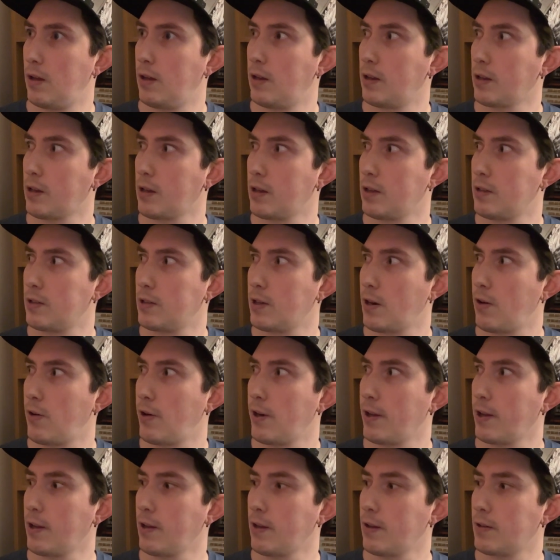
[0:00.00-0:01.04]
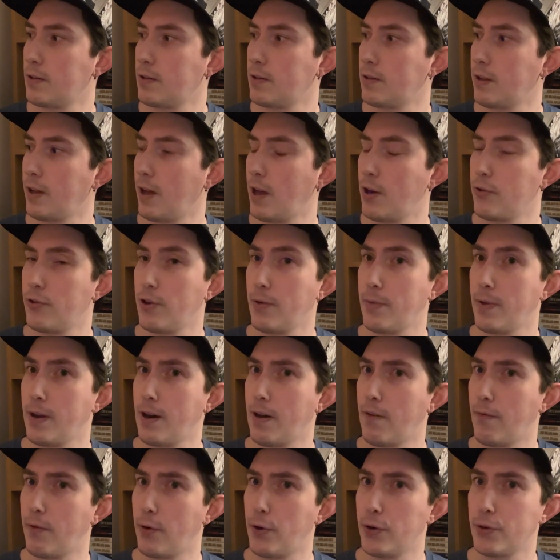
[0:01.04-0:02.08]
considering it's the 100th
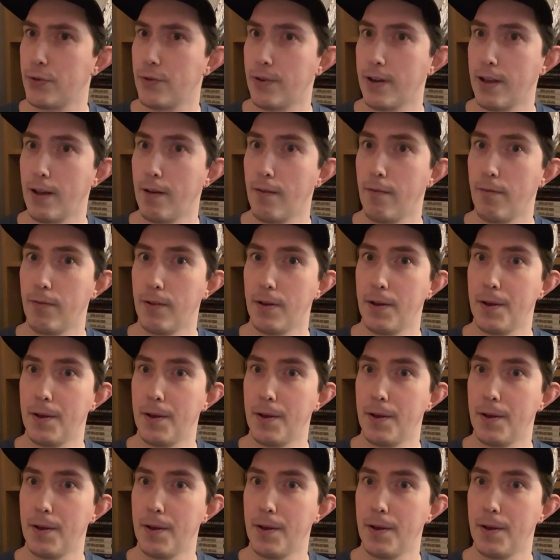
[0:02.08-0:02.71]
anniversary of,